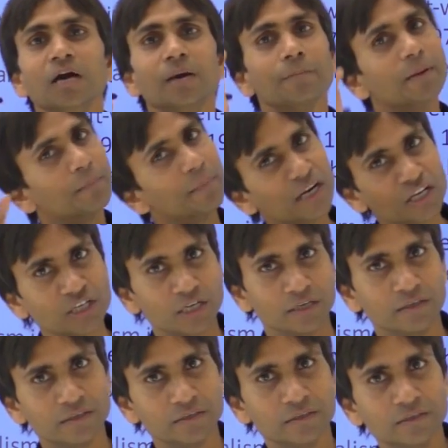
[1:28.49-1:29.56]
preparation,
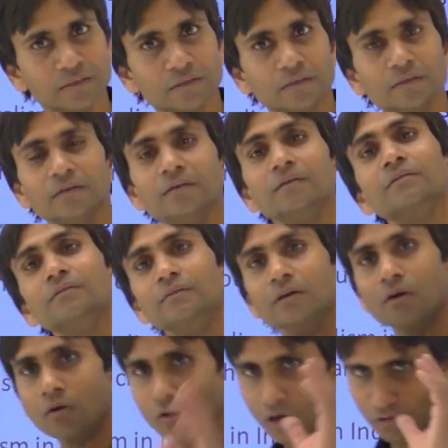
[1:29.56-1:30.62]

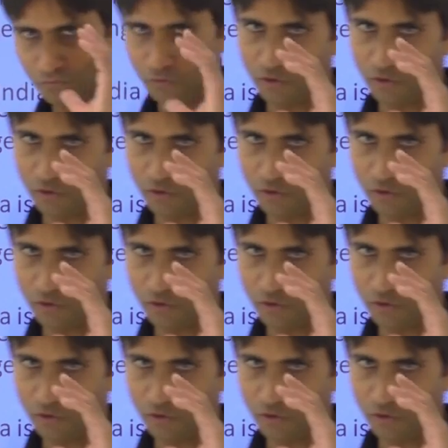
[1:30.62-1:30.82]
or for